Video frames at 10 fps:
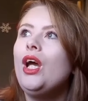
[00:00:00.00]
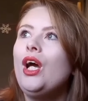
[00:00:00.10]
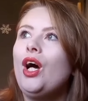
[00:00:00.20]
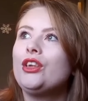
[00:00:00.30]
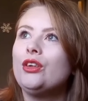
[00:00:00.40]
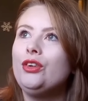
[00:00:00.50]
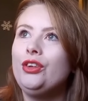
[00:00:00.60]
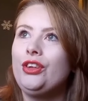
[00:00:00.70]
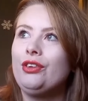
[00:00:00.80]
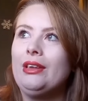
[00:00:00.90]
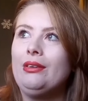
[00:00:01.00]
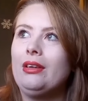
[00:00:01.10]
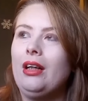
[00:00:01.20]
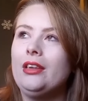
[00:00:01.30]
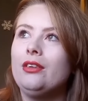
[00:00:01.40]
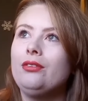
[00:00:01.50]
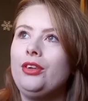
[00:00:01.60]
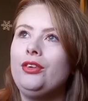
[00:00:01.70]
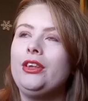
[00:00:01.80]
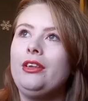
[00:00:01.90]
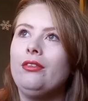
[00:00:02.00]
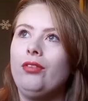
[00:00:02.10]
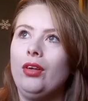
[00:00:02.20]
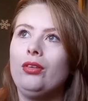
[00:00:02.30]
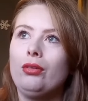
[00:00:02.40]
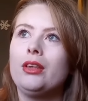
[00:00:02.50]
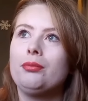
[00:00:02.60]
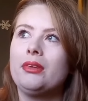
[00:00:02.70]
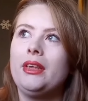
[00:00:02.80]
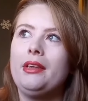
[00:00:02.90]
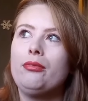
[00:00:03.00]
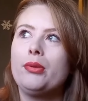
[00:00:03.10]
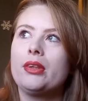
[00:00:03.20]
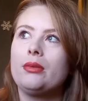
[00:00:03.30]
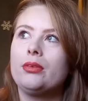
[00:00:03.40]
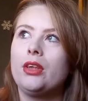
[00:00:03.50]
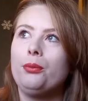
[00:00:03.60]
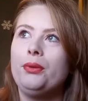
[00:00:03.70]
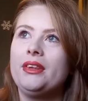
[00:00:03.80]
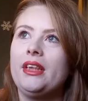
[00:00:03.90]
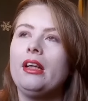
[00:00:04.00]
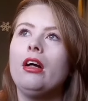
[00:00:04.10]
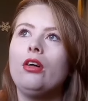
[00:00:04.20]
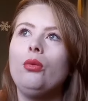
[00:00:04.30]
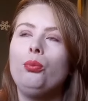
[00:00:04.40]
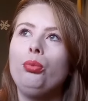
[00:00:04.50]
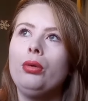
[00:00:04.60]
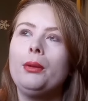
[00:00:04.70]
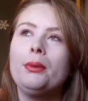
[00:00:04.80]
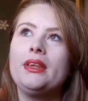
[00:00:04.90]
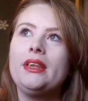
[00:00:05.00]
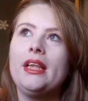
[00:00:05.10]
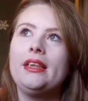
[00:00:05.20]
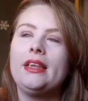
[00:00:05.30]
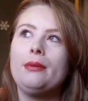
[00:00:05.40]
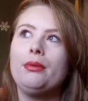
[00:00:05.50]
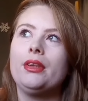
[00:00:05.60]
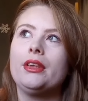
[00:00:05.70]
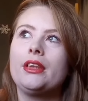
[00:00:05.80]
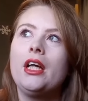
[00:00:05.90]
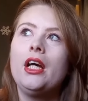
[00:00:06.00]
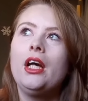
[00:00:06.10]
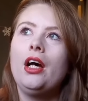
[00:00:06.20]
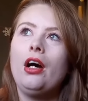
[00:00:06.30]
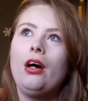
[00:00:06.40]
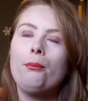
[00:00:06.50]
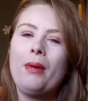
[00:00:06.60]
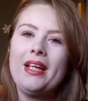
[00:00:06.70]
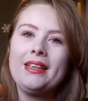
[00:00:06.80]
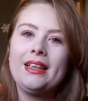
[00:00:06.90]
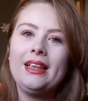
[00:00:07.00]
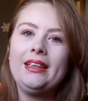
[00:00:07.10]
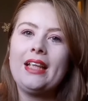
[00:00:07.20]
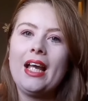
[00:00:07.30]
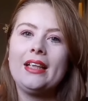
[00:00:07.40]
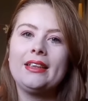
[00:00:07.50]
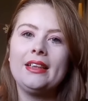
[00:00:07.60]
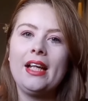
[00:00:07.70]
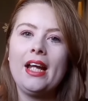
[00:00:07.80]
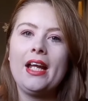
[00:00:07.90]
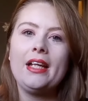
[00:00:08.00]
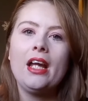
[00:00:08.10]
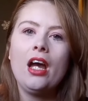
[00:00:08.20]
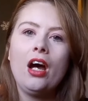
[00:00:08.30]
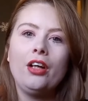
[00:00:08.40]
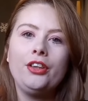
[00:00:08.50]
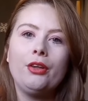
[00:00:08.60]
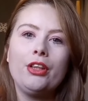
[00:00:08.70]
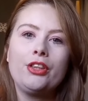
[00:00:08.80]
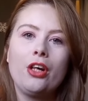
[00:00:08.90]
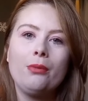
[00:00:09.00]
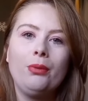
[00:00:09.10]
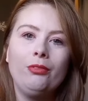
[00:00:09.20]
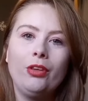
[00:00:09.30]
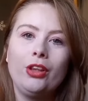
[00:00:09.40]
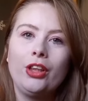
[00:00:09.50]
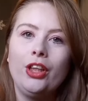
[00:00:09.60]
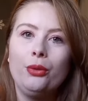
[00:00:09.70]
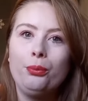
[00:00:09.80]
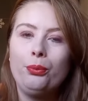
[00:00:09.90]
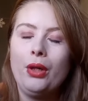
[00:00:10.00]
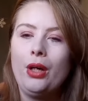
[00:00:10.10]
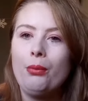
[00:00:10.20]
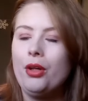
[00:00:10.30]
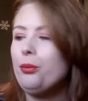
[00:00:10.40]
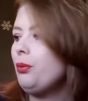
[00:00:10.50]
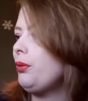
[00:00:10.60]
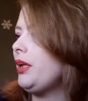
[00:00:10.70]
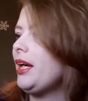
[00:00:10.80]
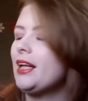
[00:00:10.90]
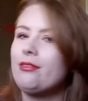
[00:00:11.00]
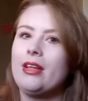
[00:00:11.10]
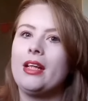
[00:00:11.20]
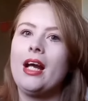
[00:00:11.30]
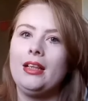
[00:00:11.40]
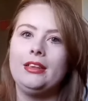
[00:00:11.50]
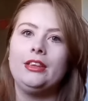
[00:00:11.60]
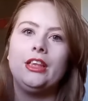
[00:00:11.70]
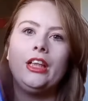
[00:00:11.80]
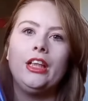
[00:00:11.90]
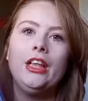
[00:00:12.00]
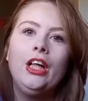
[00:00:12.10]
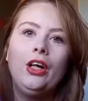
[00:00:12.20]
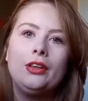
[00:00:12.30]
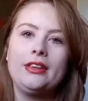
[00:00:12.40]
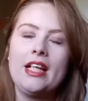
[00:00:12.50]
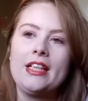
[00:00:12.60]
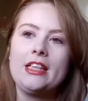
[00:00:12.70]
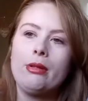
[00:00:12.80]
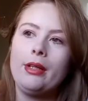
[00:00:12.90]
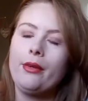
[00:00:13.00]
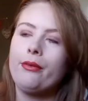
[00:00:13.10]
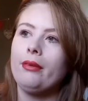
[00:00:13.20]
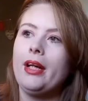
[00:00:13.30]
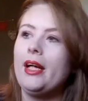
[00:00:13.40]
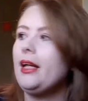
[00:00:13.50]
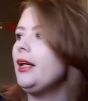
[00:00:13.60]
I don't usually vlog Christmas Eve because I'm so busy. I've got a pretty busy day today because basically yesterday, you know, I started my vlog, I opened my advent calendar on day 23.